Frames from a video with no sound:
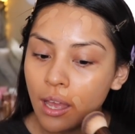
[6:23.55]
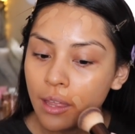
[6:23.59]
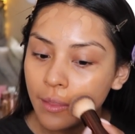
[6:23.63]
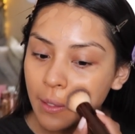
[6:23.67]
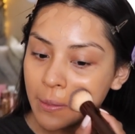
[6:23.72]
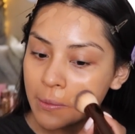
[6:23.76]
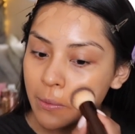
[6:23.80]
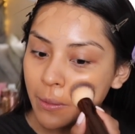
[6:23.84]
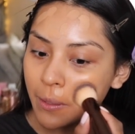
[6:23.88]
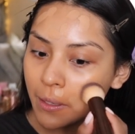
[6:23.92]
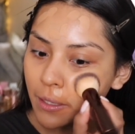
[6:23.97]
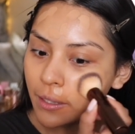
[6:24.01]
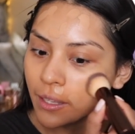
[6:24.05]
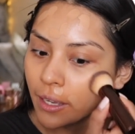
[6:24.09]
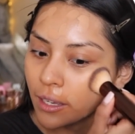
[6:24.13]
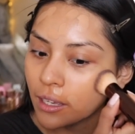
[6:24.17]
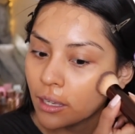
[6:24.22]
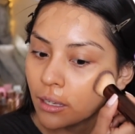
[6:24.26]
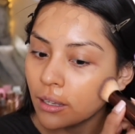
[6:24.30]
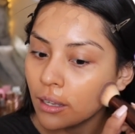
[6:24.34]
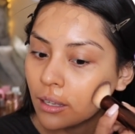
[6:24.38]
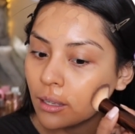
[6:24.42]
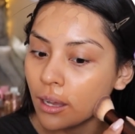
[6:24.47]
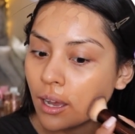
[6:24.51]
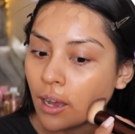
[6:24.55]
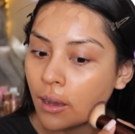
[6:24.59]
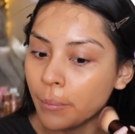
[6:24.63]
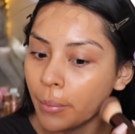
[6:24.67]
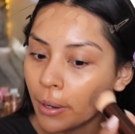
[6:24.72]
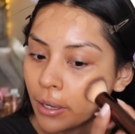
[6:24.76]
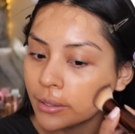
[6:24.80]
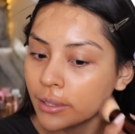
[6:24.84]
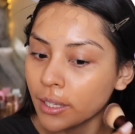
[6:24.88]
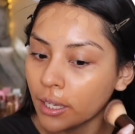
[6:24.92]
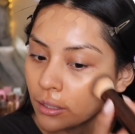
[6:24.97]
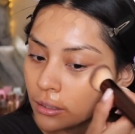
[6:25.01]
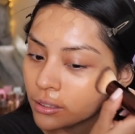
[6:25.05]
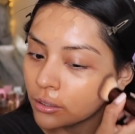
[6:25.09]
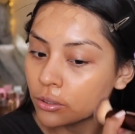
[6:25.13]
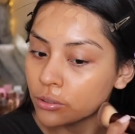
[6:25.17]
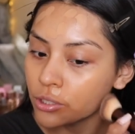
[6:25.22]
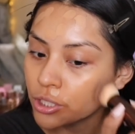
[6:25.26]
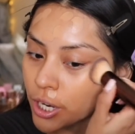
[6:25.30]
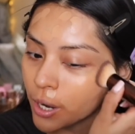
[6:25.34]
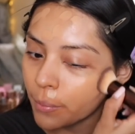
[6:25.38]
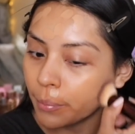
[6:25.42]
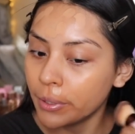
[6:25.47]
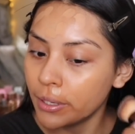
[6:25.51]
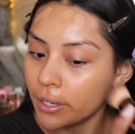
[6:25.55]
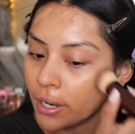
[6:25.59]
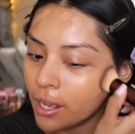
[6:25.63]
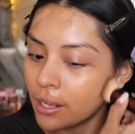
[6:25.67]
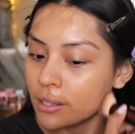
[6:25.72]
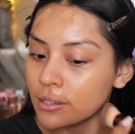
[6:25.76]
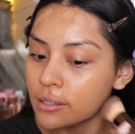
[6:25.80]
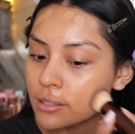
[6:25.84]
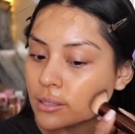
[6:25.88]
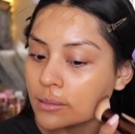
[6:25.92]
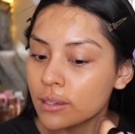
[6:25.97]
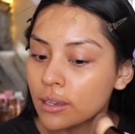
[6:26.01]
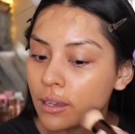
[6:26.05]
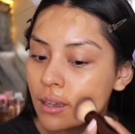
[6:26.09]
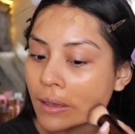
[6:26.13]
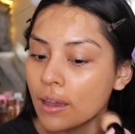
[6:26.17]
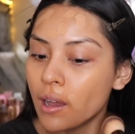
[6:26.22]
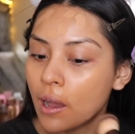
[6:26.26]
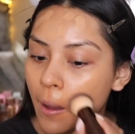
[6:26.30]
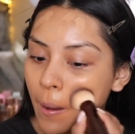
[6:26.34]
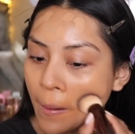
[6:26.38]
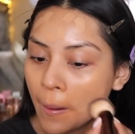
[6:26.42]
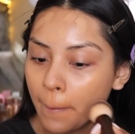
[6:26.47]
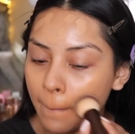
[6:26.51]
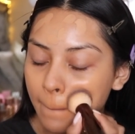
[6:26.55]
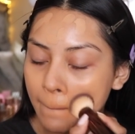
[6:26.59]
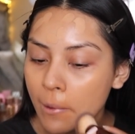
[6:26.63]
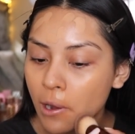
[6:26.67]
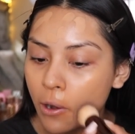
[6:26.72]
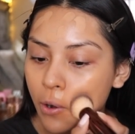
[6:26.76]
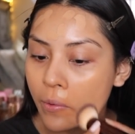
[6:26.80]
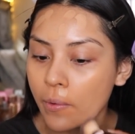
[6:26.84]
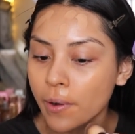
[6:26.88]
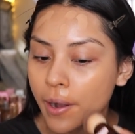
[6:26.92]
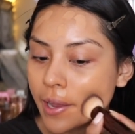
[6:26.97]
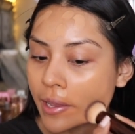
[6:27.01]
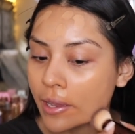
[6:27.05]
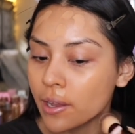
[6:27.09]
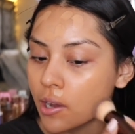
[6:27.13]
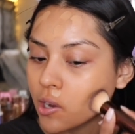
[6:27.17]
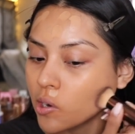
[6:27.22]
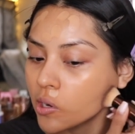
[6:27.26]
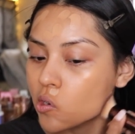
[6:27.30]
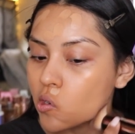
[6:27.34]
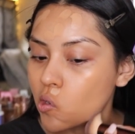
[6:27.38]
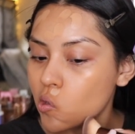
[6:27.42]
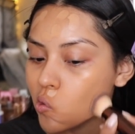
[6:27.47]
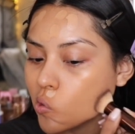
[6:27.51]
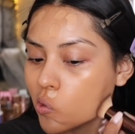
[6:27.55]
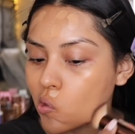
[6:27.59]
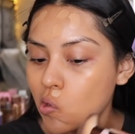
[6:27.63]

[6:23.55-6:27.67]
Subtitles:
That's what I like about that little Japanesque crayon.